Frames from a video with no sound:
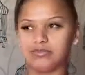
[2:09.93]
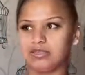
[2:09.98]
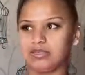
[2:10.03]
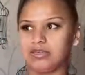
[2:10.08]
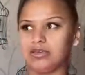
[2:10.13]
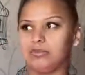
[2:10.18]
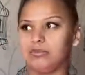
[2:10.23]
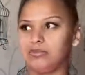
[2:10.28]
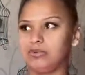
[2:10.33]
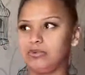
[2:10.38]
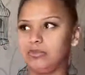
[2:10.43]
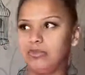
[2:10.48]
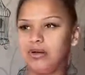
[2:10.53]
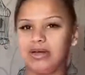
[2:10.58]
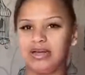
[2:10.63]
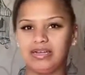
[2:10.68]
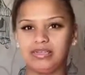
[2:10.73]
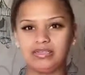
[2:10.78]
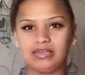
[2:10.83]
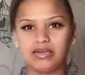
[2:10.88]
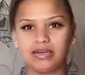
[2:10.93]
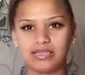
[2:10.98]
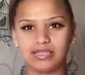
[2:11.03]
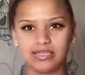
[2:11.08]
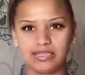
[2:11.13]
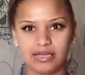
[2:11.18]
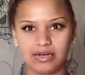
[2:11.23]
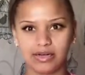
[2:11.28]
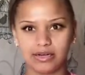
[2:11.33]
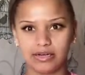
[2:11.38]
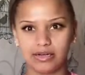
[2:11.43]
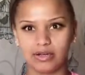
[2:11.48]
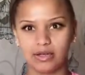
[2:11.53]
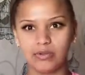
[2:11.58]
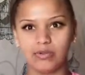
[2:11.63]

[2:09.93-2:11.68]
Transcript: Example, my anxiety, I know,